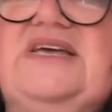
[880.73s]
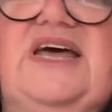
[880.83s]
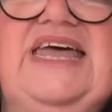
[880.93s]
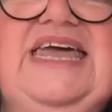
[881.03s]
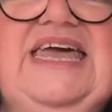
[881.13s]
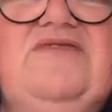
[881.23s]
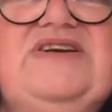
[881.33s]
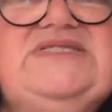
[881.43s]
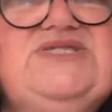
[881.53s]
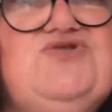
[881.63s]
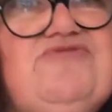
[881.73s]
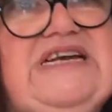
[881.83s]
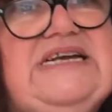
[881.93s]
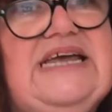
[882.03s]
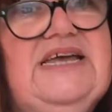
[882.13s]
hearing
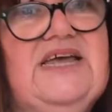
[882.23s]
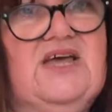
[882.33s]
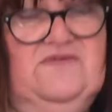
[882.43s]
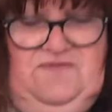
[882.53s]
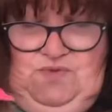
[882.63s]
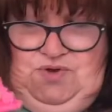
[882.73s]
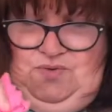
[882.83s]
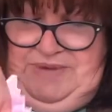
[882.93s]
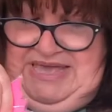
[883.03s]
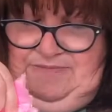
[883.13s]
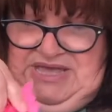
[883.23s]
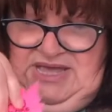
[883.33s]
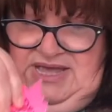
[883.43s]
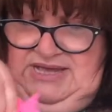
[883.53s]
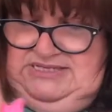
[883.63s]
screening for your baby.
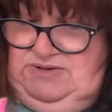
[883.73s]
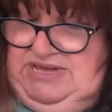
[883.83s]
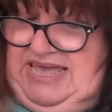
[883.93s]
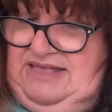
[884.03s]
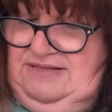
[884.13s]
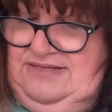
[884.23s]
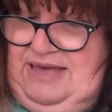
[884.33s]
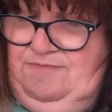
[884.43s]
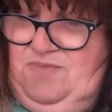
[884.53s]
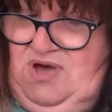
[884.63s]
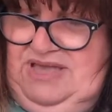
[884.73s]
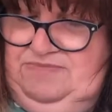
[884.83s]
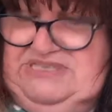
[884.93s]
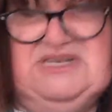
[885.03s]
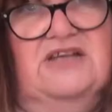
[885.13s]
So again, that might
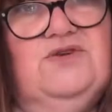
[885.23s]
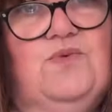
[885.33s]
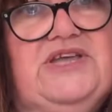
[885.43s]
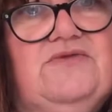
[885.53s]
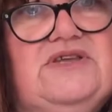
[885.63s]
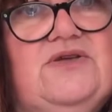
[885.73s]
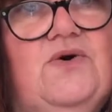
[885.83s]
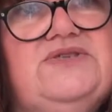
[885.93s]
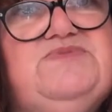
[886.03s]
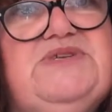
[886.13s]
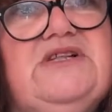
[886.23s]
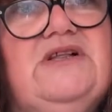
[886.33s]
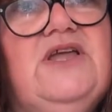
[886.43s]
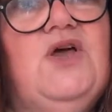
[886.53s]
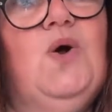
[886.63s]
be done when you're in the
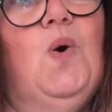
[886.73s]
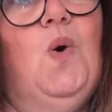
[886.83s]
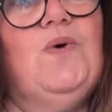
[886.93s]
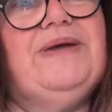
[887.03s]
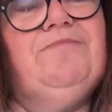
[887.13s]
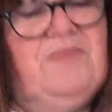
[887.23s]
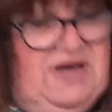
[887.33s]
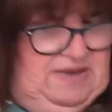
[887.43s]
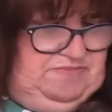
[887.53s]
hospital, or it might be